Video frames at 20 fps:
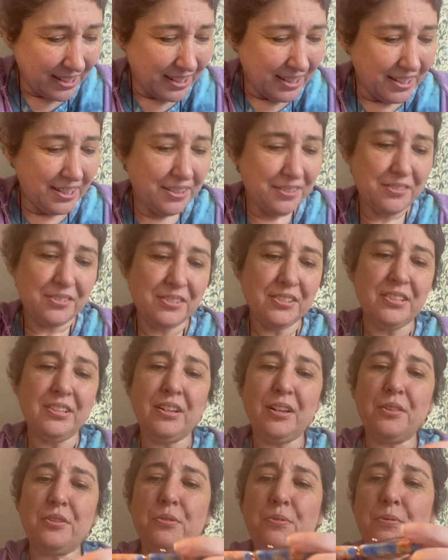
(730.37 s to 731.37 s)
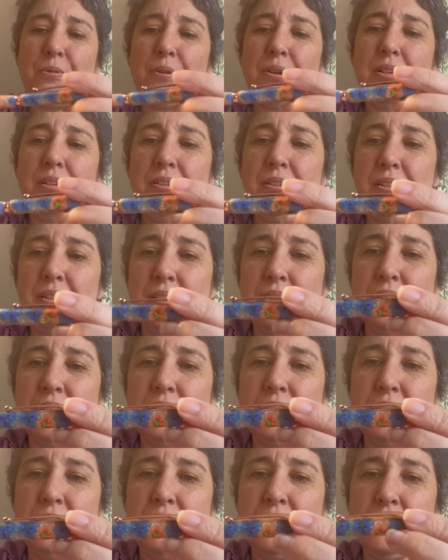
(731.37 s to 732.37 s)
Here's another one.
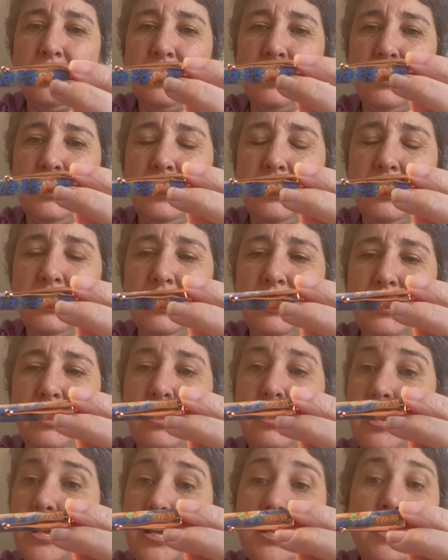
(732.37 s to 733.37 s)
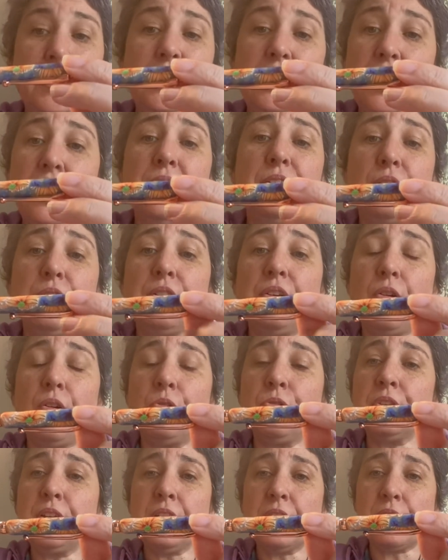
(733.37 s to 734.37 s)
And again,
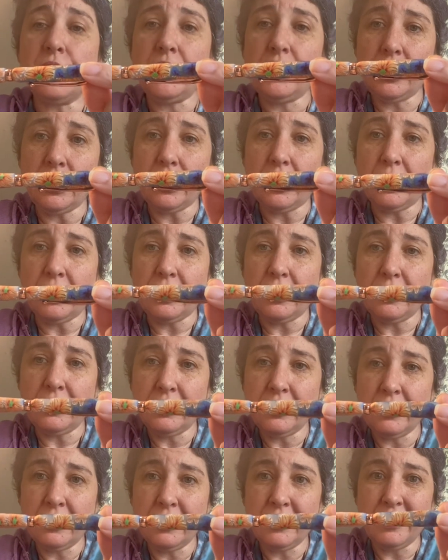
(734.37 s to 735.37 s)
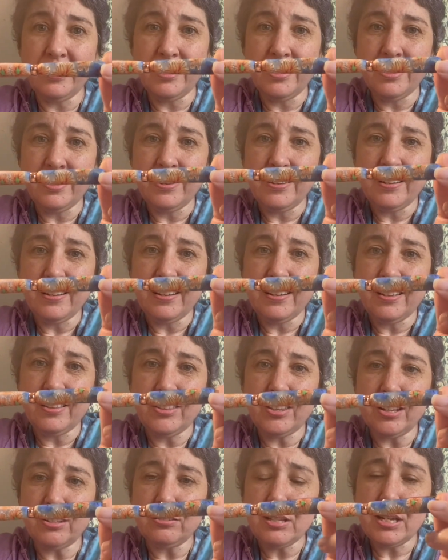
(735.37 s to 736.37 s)
only the
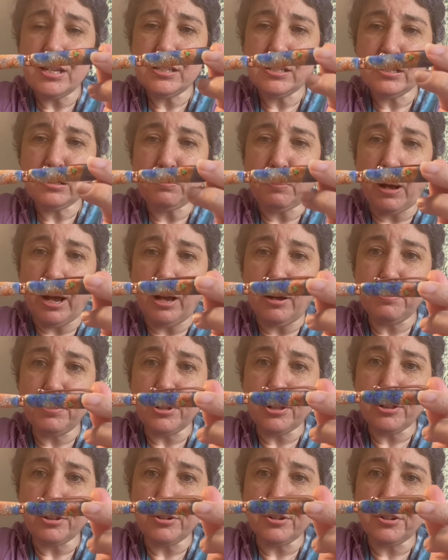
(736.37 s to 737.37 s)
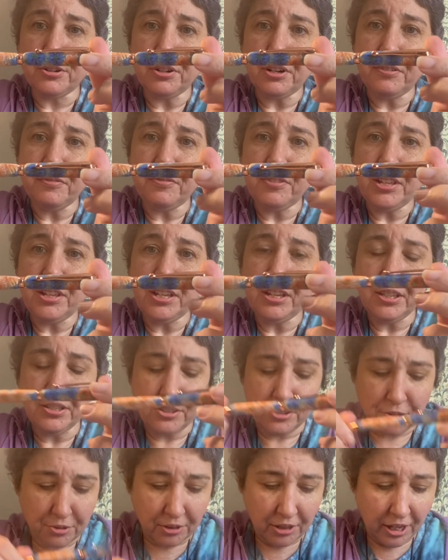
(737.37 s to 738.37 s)
least popular of these
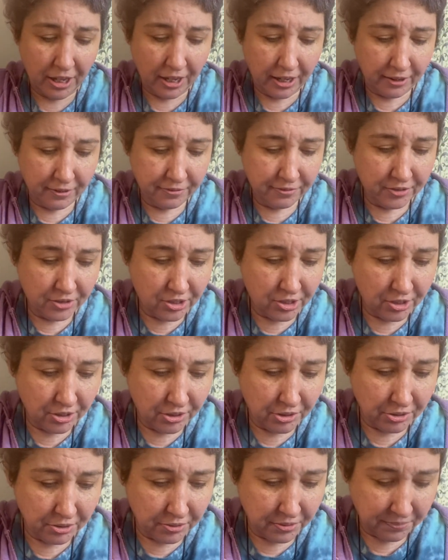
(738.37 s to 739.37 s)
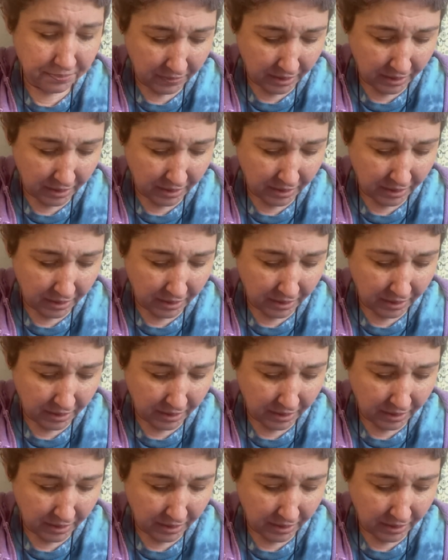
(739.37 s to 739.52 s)
are left too.